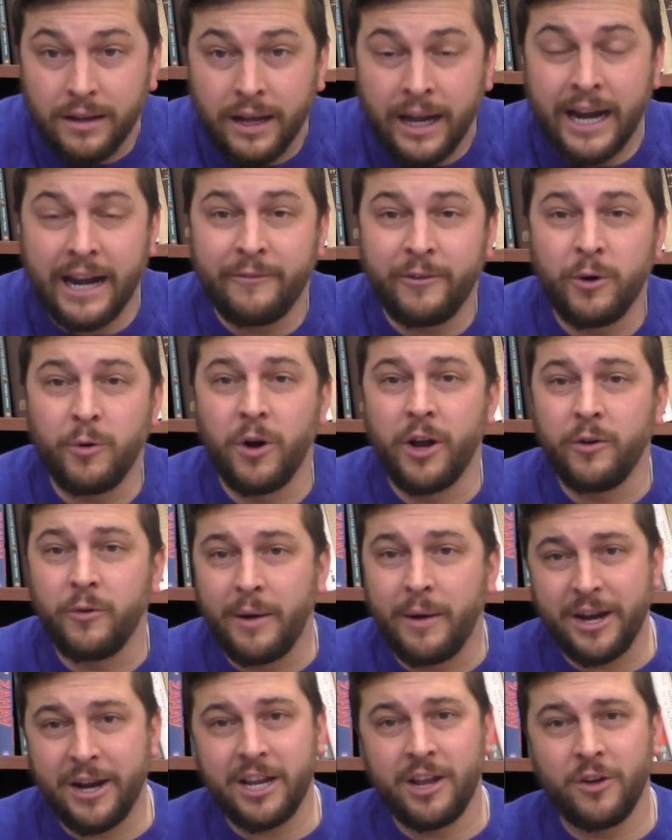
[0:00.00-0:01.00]
everyone,
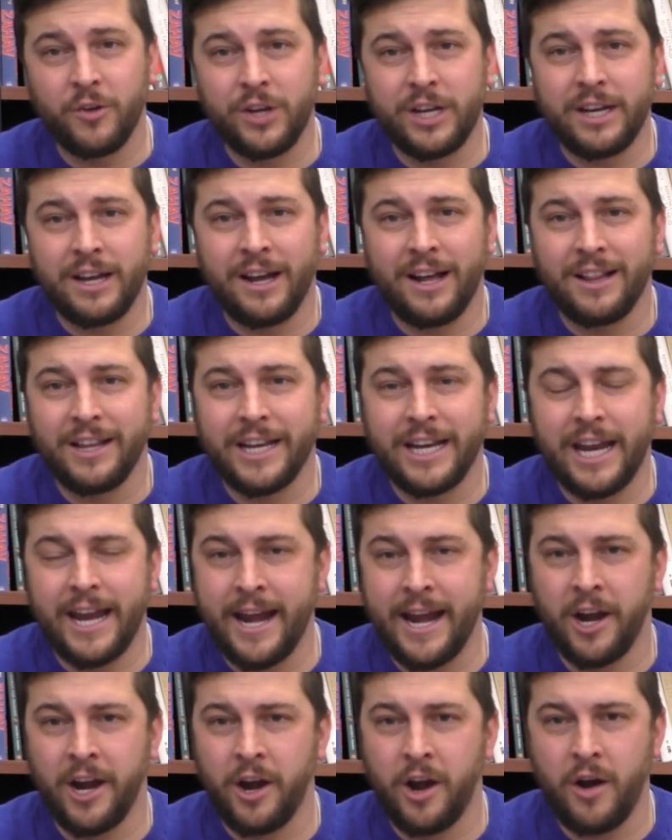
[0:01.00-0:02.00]
Rabbi Yoni Dahlin
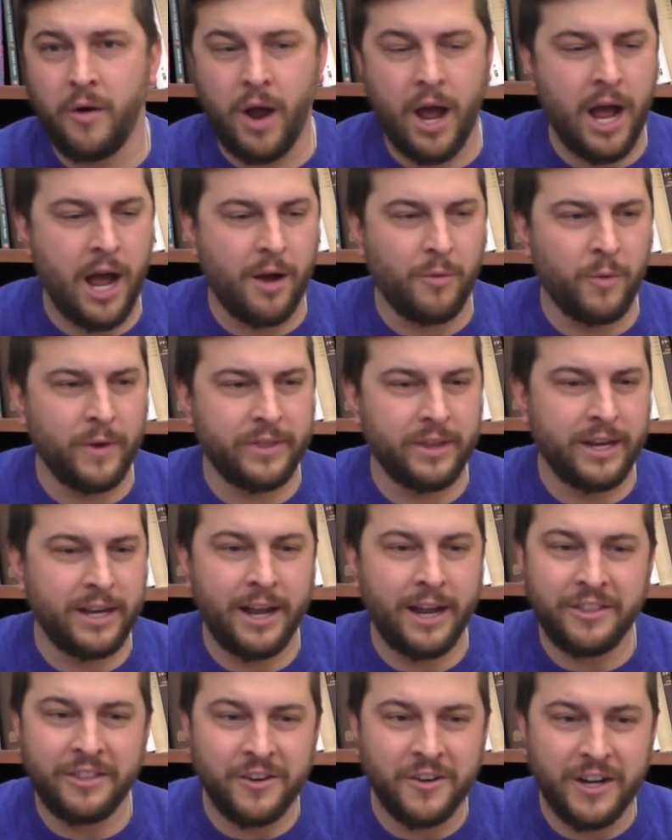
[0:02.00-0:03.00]
here with
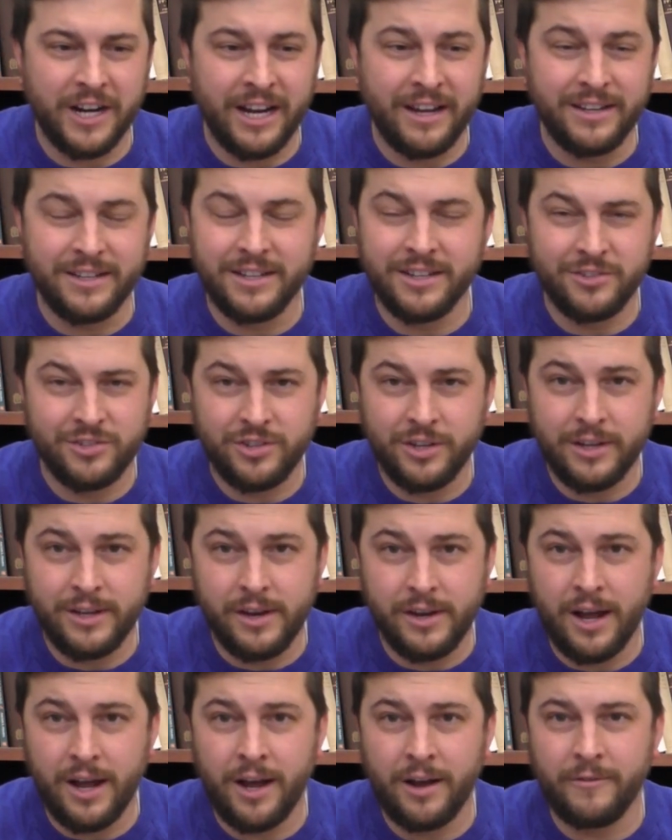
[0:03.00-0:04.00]
another
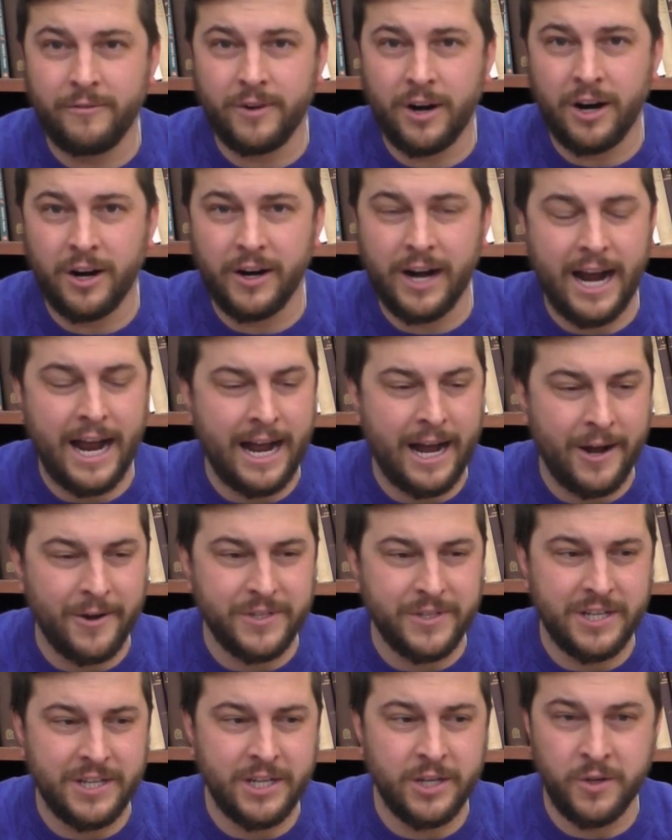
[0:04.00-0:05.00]
edition of our
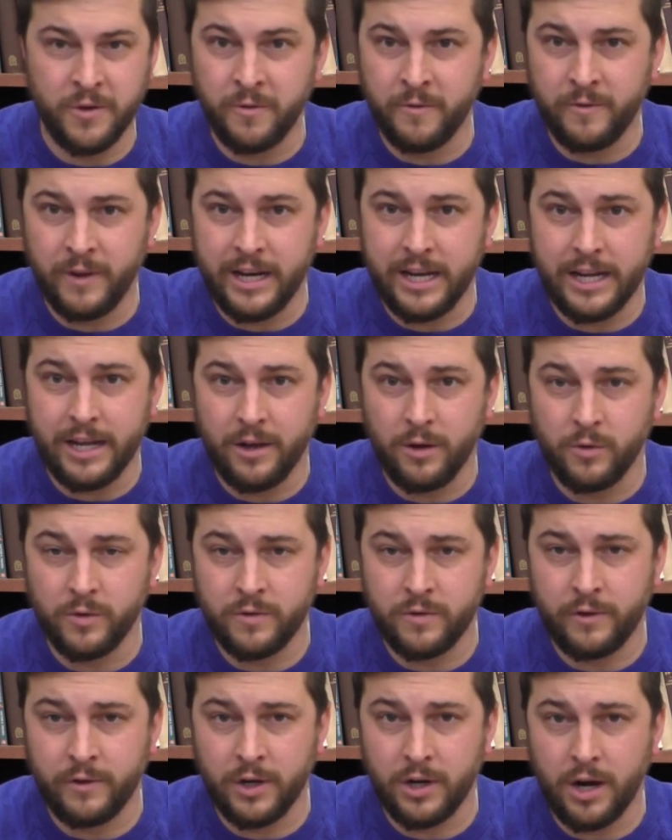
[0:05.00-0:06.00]
how-to
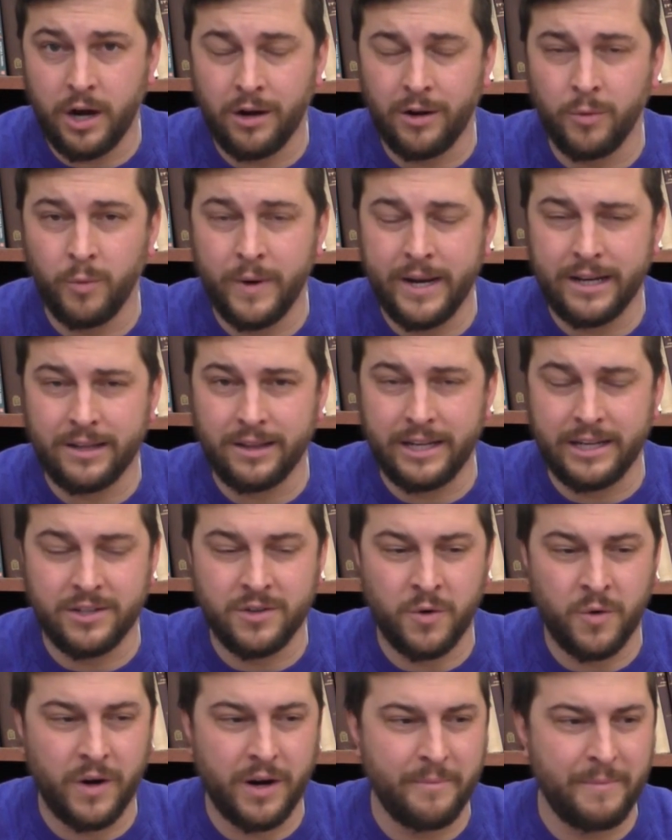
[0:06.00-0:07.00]
videos for our weekly
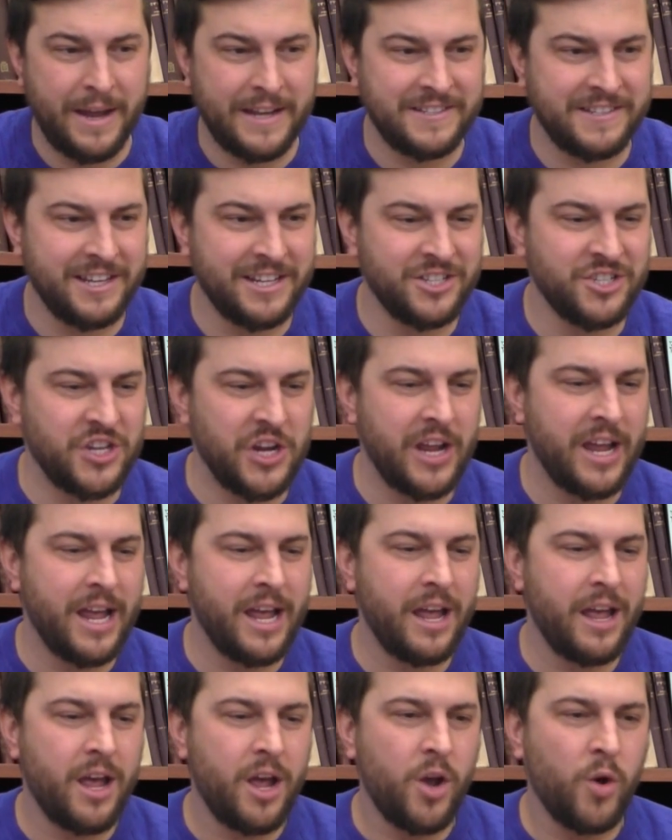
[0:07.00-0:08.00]
Torah message.
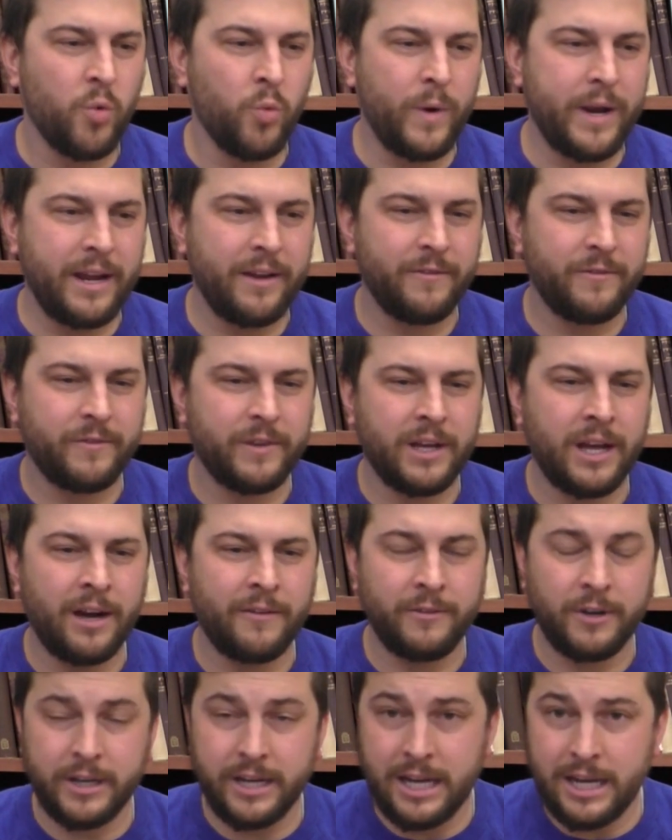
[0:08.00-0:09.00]
We've
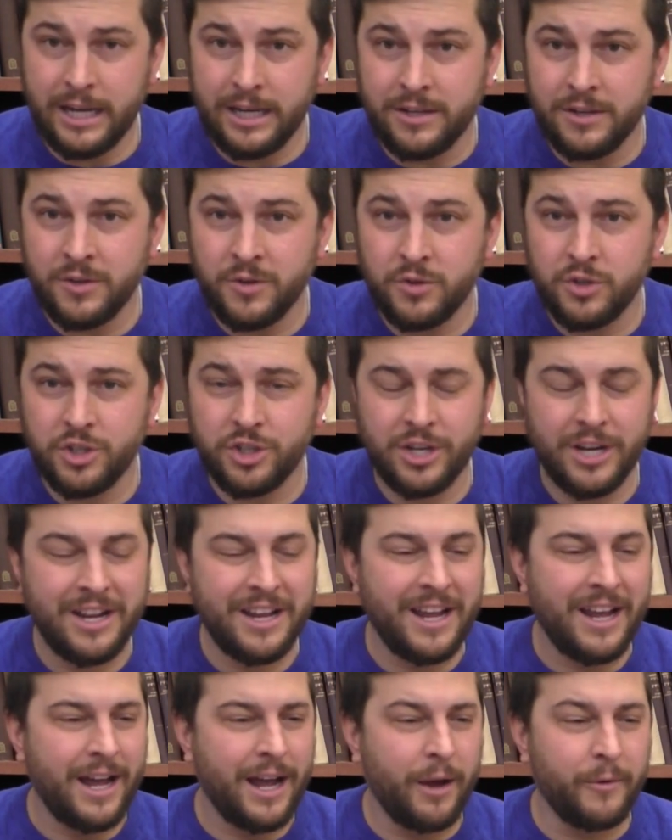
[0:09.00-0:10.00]
covered Kiddush.
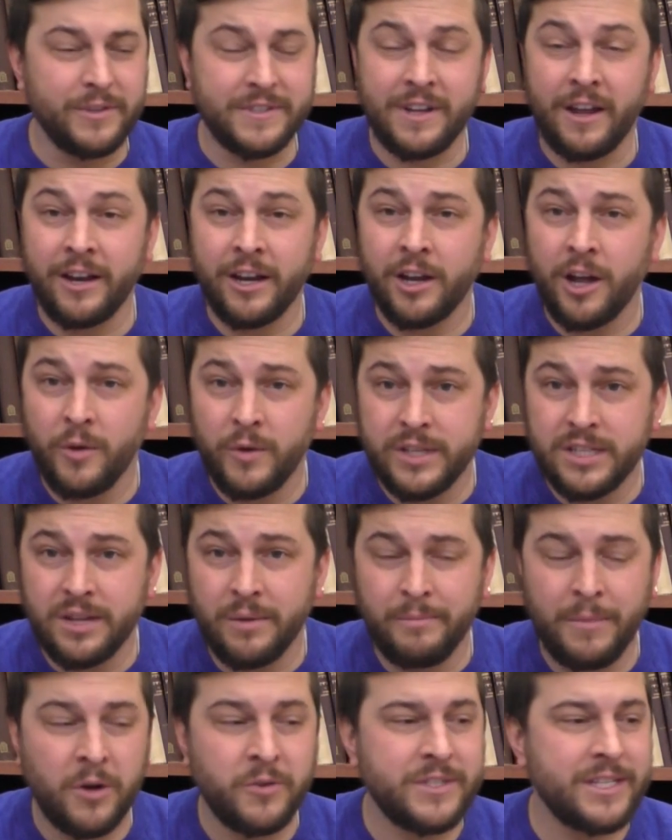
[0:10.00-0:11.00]
I was going to go into
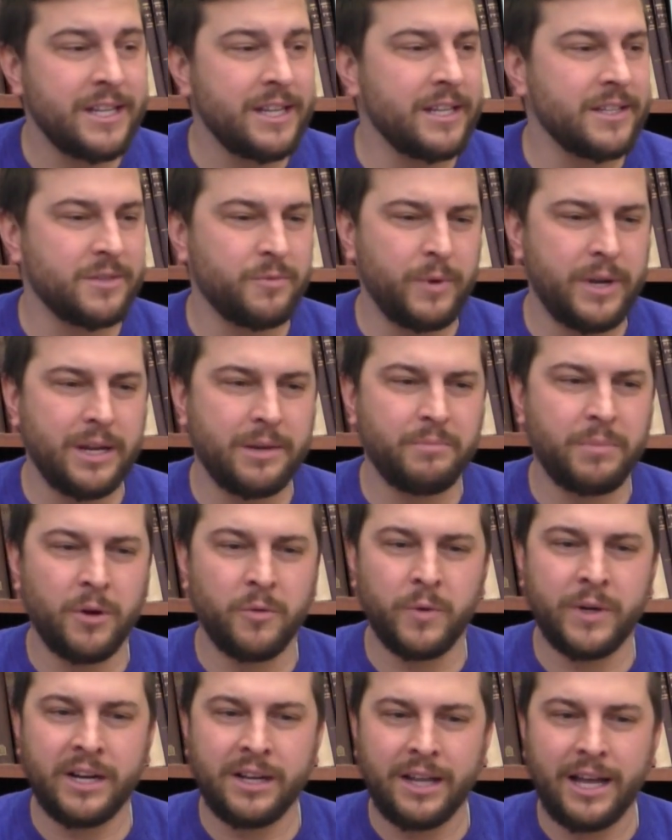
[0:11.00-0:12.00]
Motzi this week, but
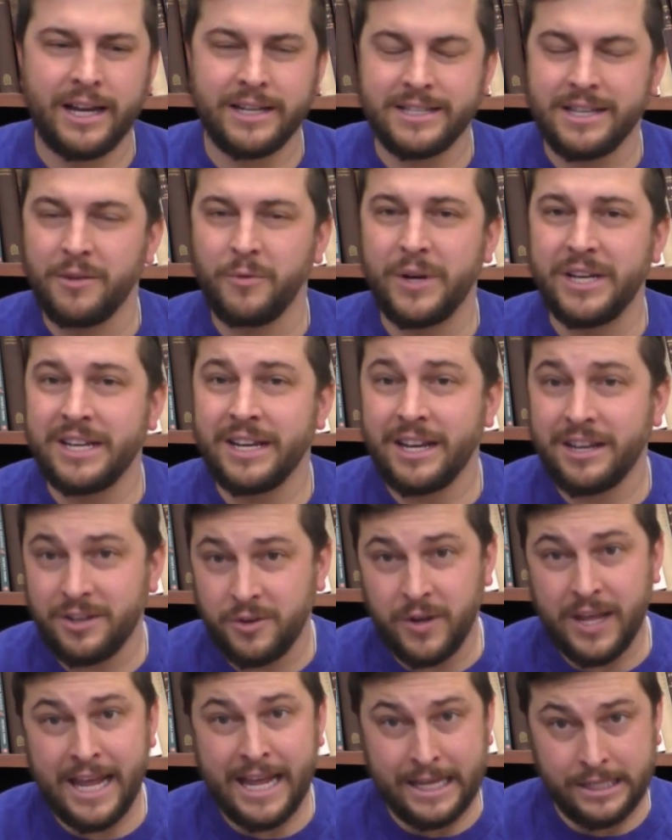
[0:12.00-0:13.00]
realized that we didn't
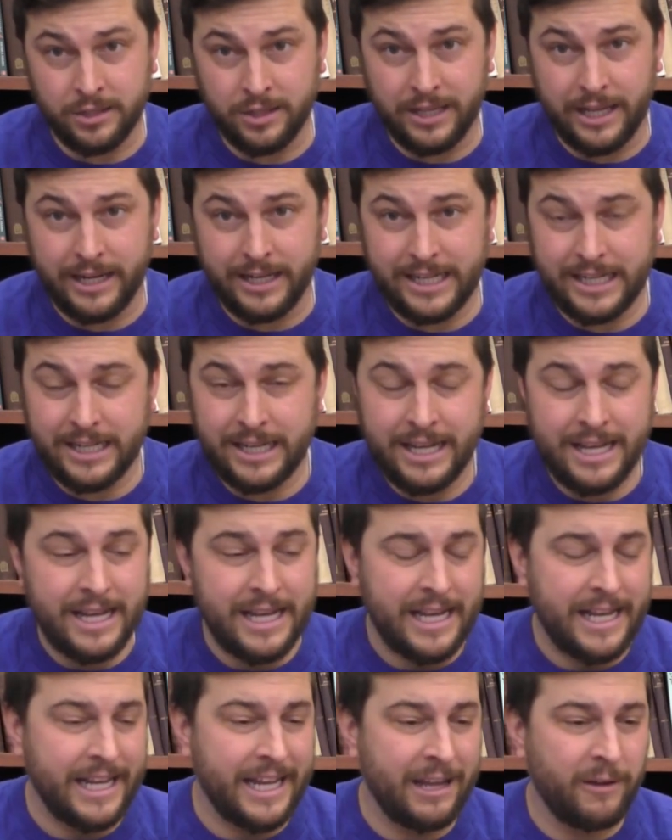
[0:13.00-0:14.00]
do candle lighting.
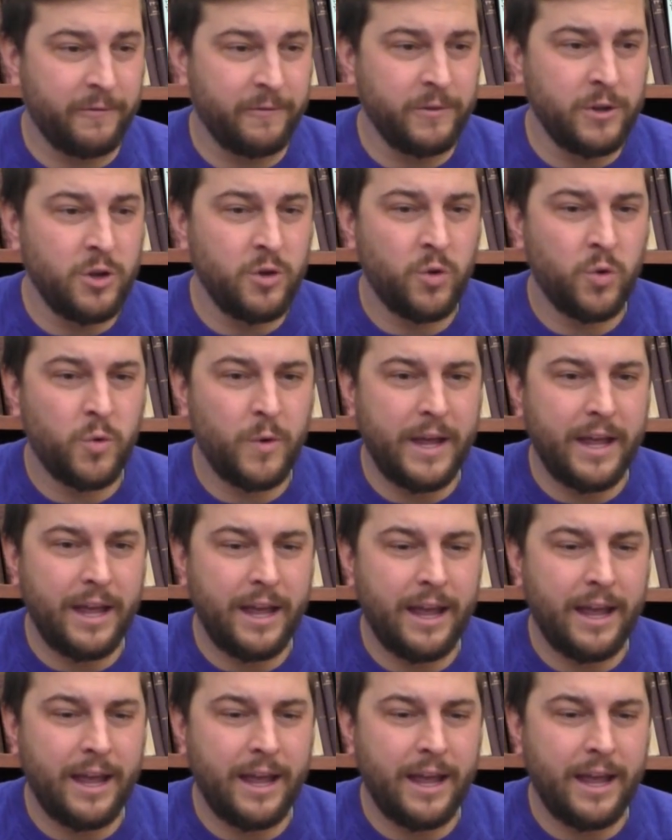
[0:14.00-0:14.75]
If you